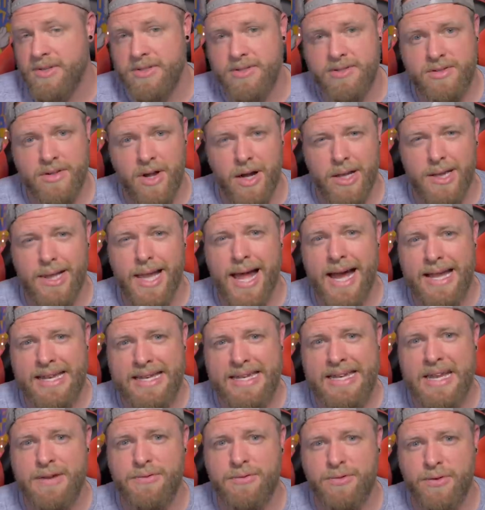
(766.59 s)
It's a
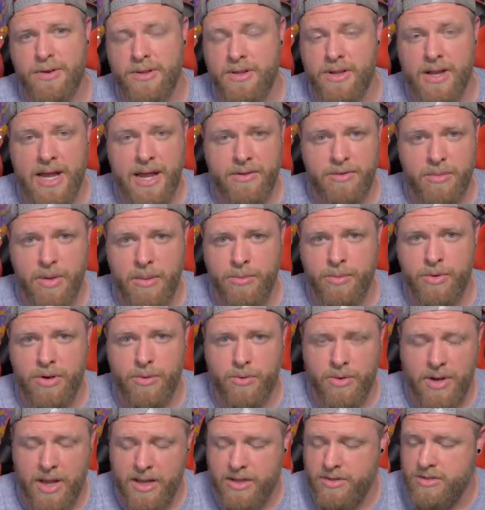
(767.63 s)
lot different than I remember
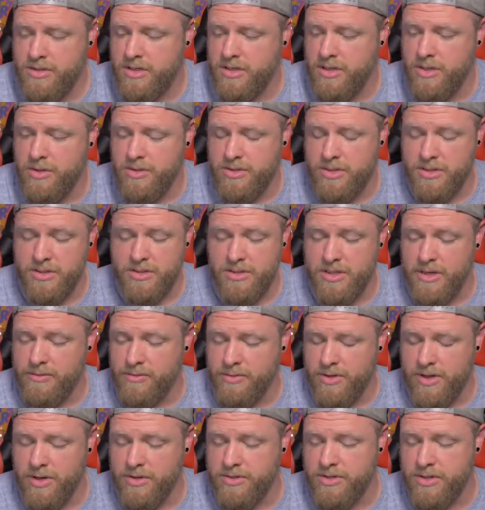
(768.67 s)
it when I used to use it
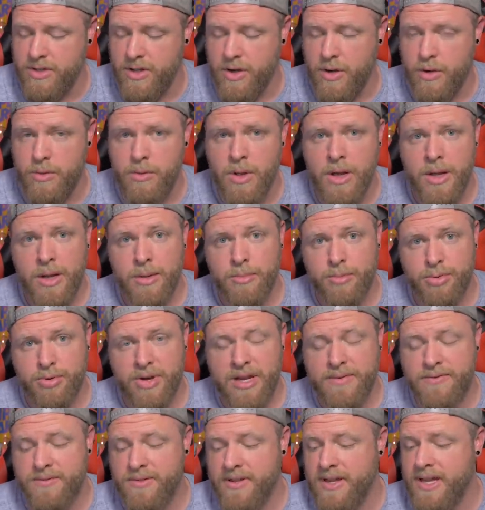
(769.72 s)
several years ago
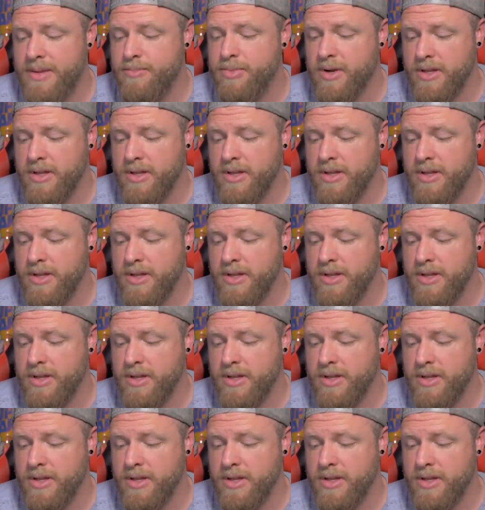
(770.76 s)
briefly,